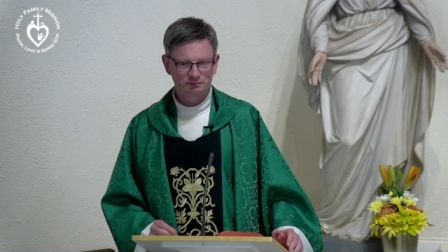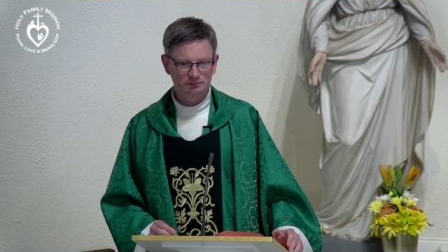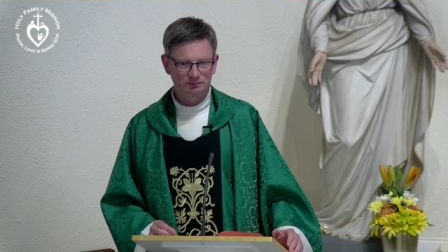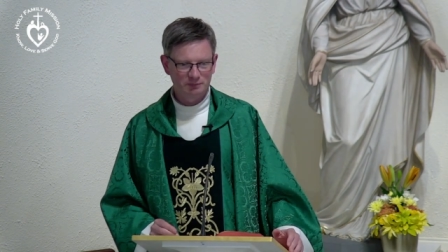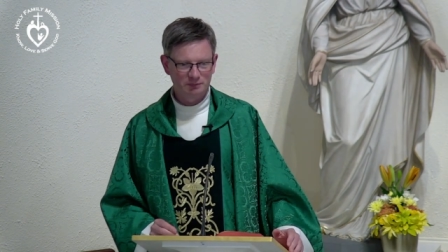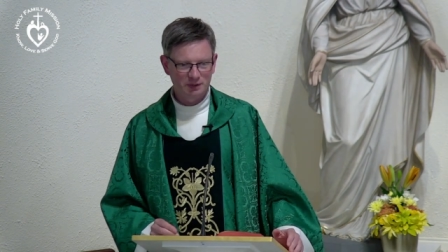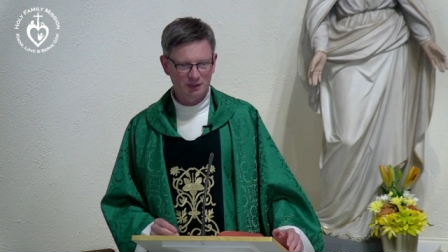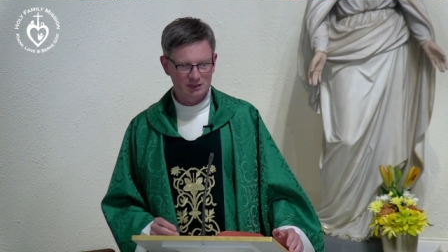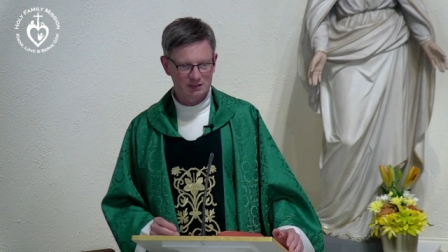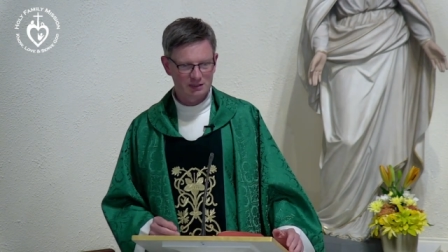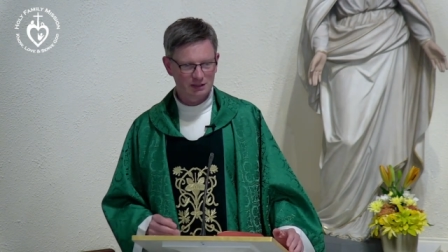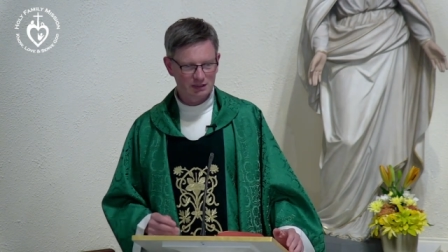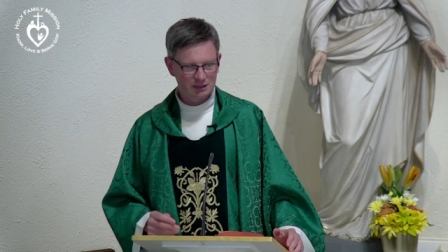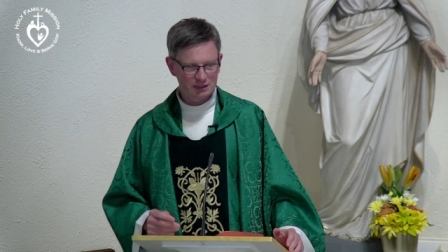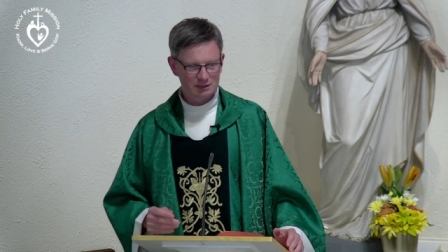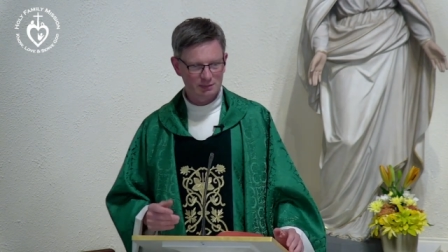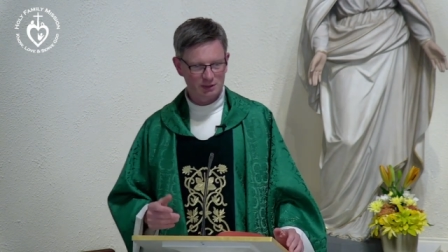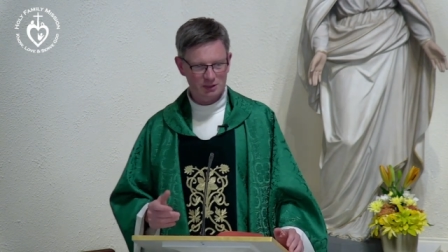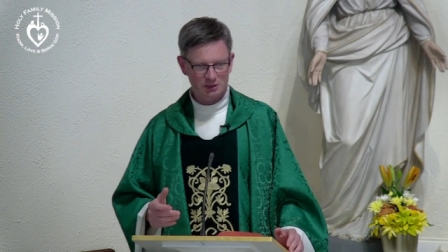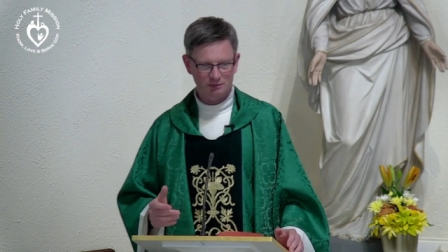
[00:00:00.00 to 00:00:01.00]
Because in this
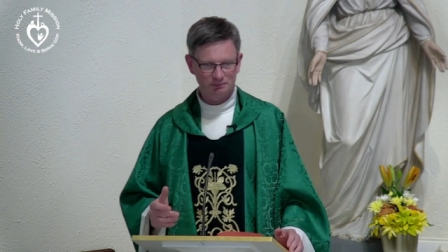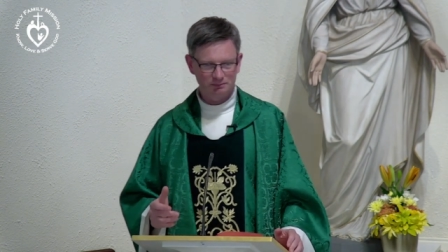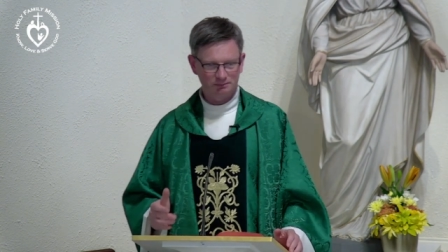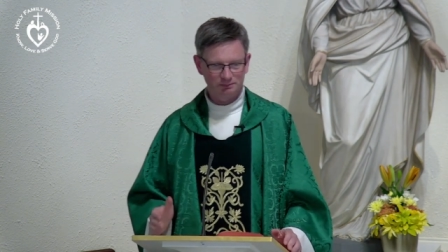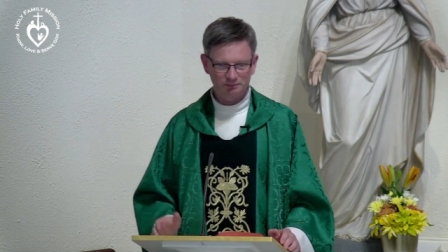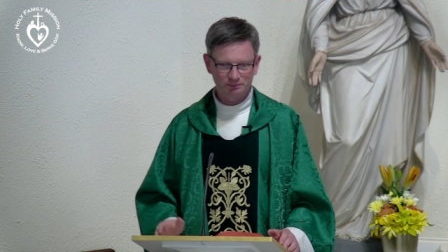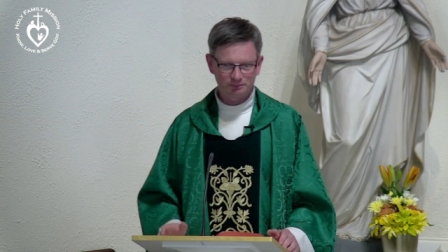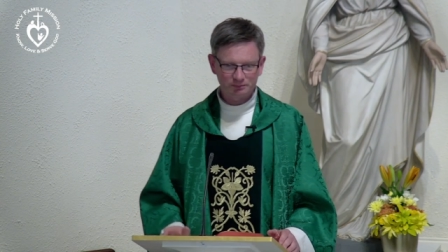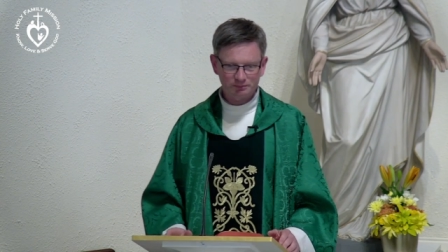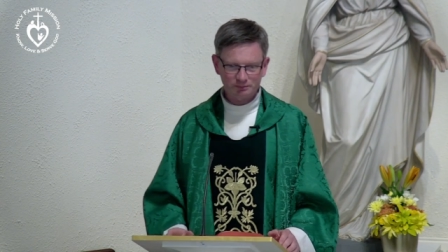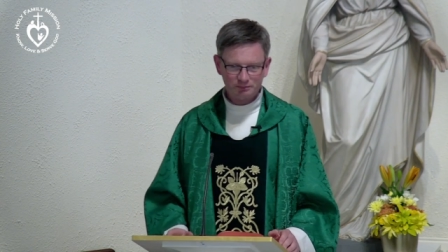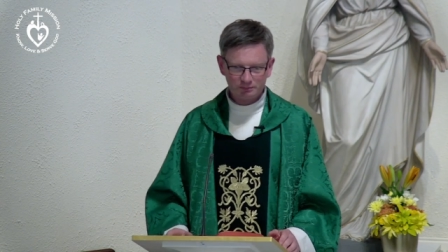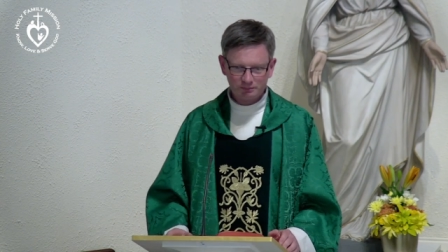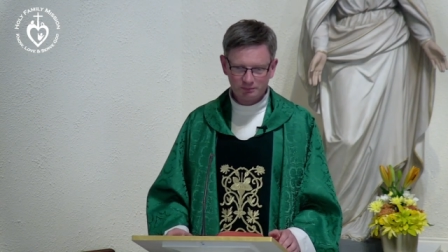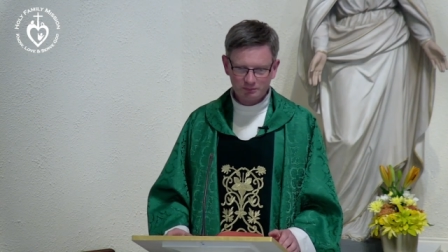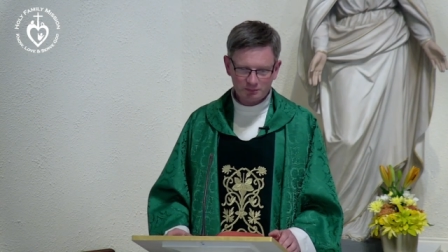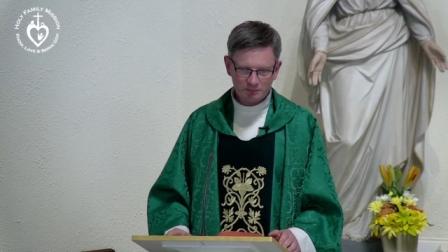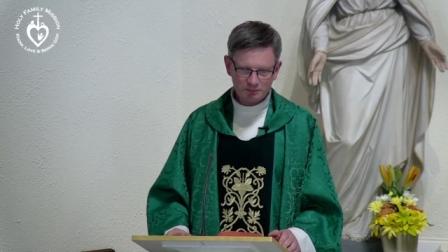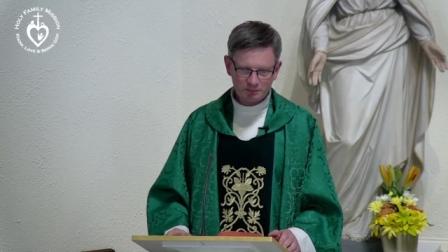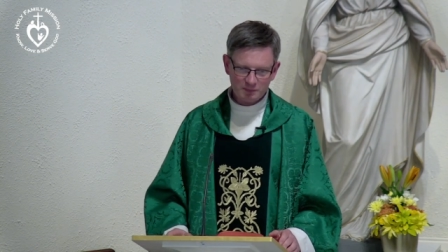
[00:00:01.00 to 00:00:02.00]
mission,
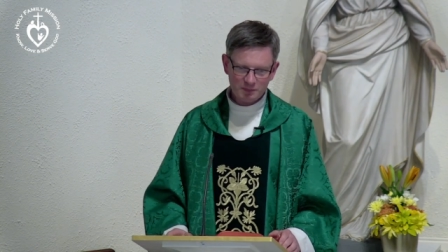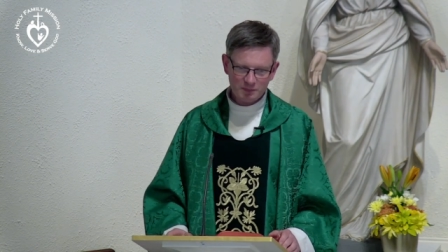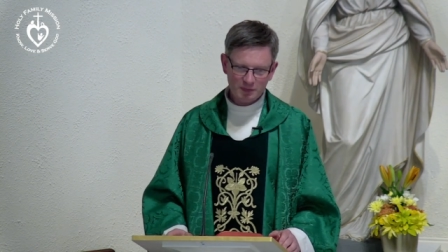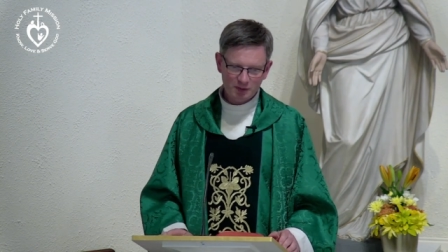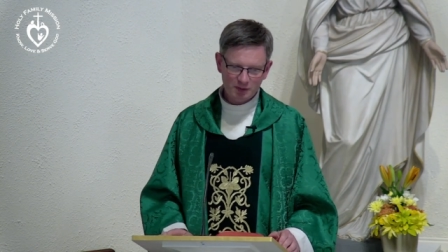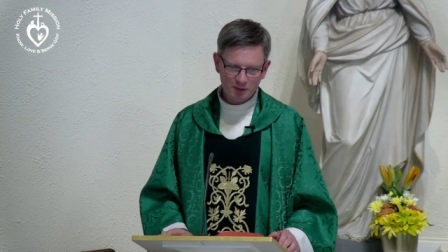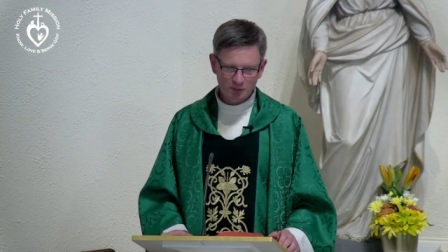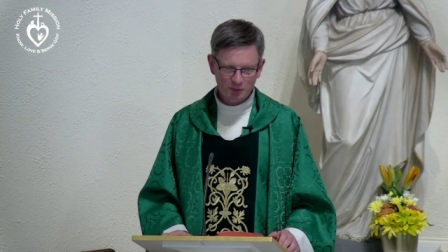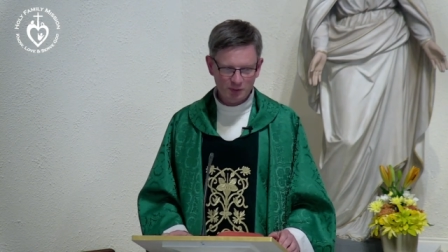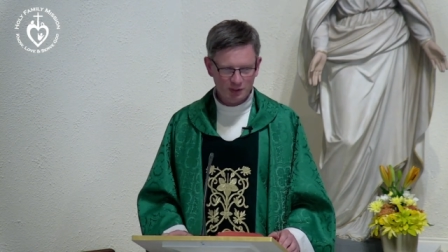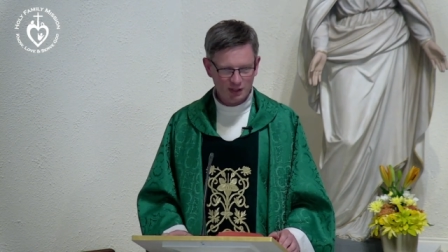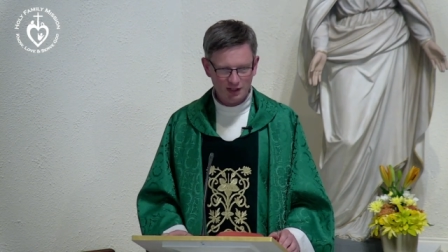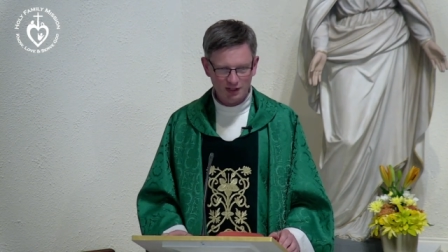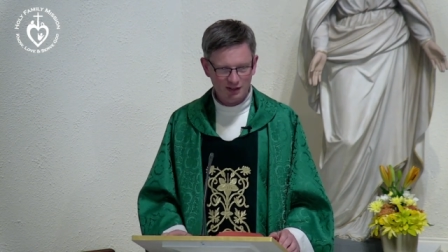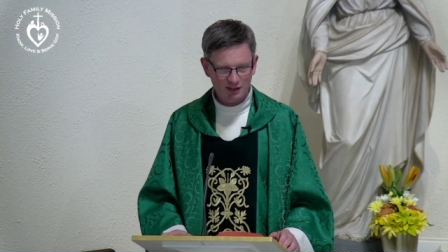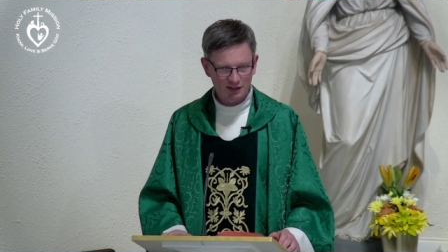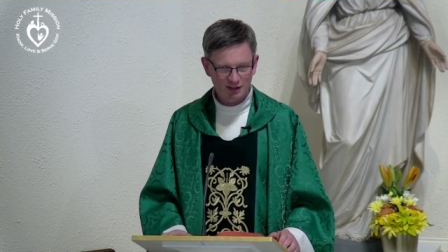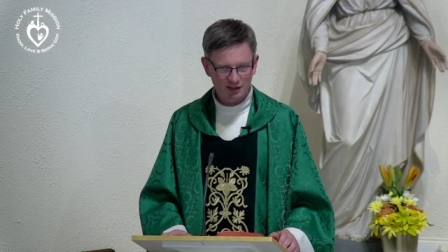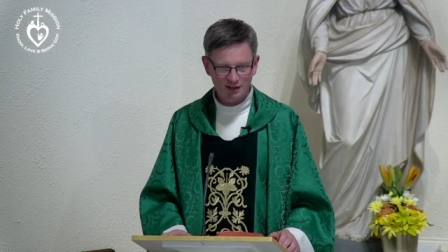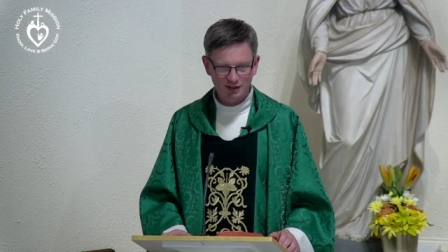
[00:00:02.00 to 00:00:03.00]
we
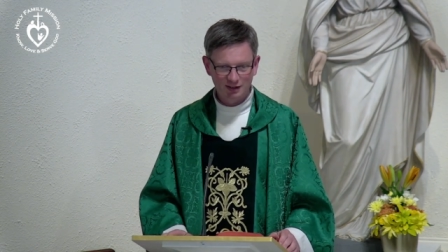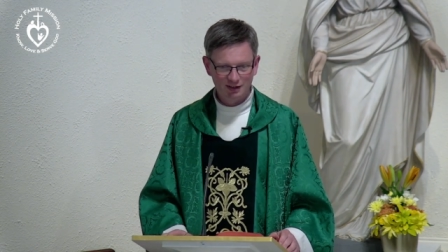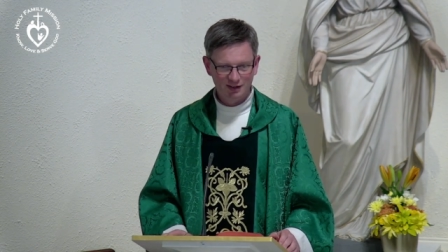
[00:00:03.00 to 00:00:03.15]
are